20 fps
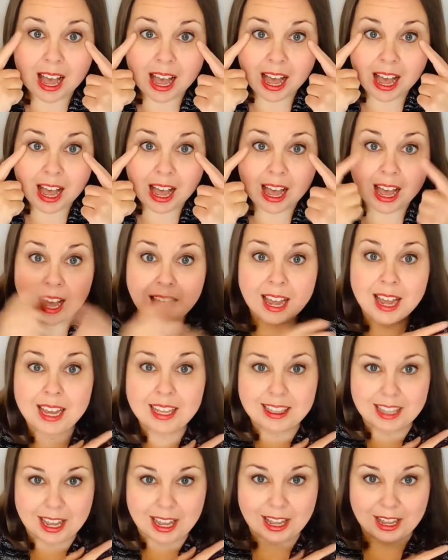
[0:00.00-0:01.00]

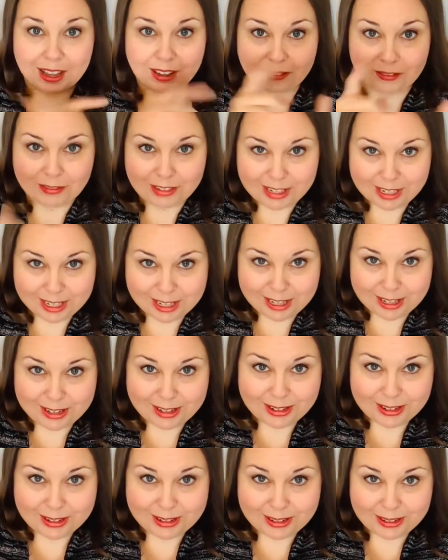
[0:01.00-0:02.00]
I love
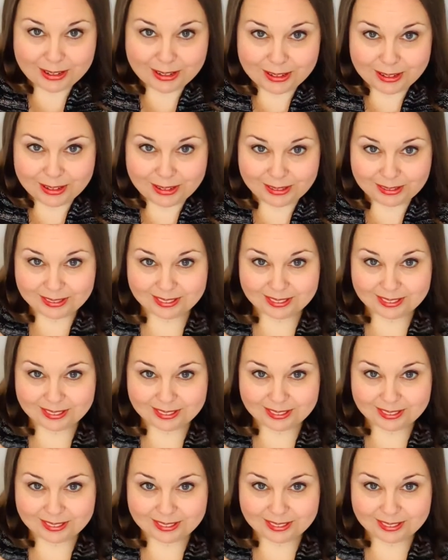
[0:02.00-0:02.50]
you.